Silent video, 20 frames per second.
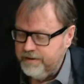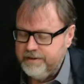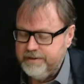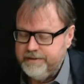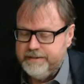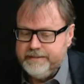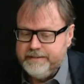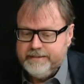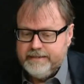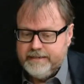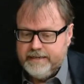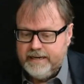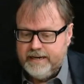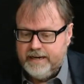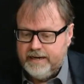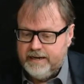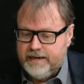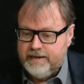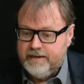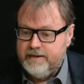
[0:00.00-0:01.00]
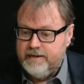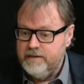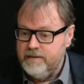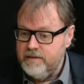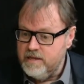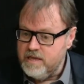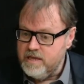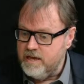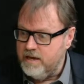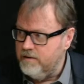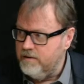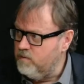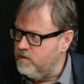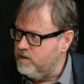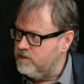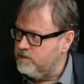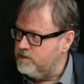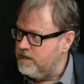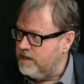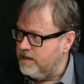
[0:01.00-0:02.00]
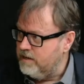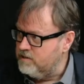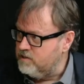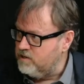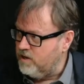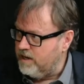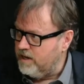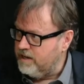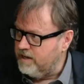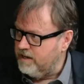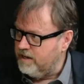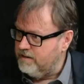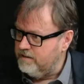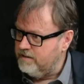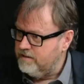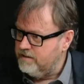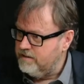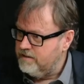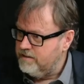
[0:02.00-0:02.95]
in the year, which sounds like a